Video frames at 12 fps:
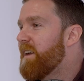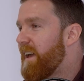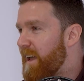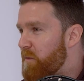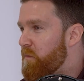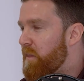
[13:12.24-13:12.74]

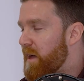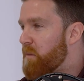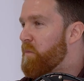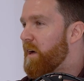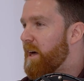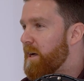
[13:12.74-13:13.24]

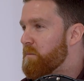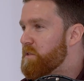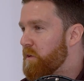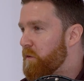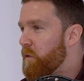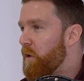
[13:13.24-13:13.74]
that
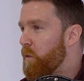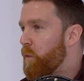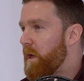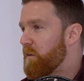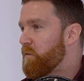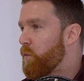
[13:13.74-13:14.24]
perhaps you're not
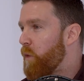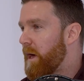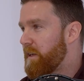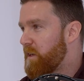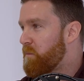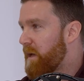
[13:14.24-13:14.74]
aware of
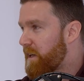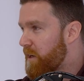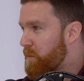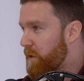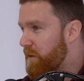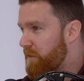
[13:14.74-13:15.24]
why you pick
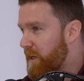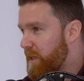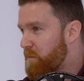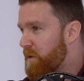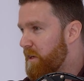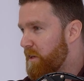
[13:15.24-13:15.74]
up on the
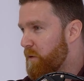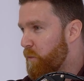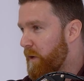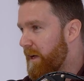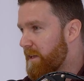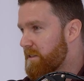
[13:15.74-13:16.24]
vibe,
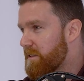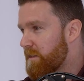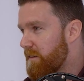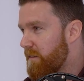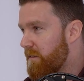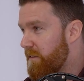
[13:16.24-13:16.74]

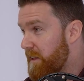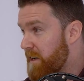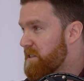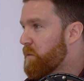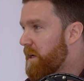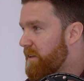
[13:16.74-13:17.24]
whereas there
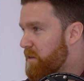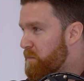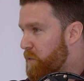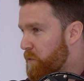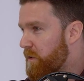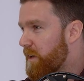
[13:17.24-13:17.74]
is a way to
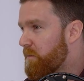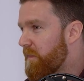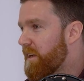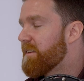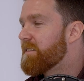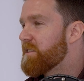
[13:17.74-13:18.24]
program
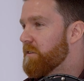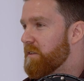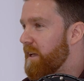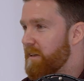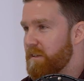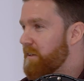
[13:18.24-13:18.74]
that. So
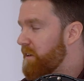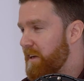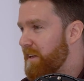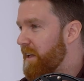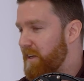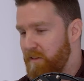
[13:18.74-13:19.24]
yeah,
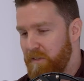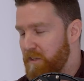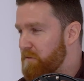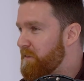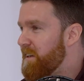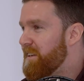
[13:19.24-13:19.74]
Craig, any kind
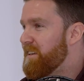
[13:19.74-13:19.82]
of